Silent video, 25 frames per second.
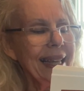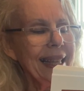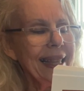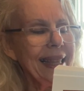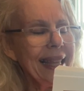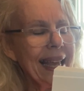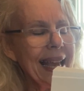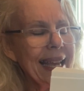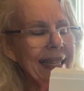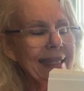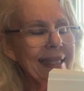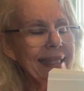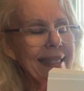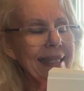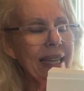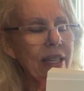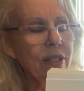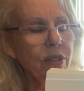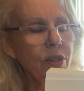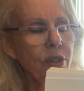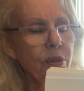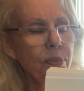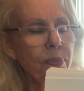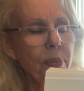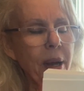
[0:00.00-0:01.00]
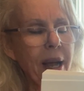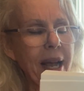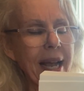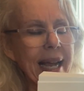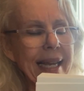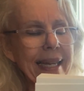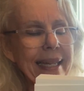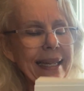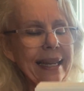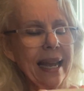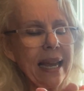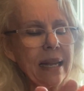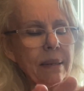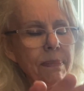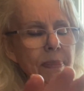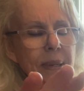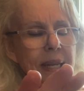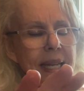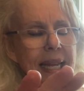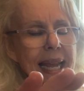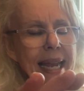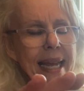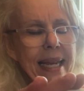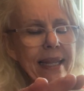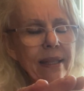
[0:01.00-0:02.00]
then said goodbye and
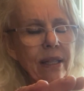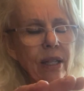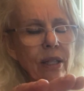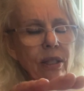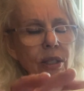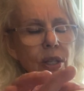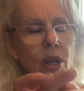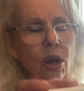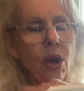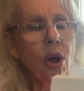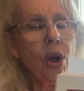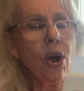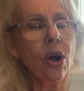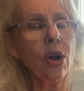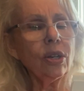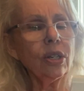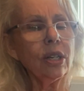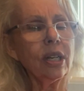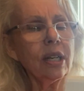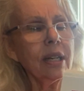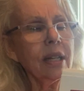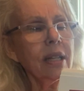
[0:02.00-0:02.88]
began the long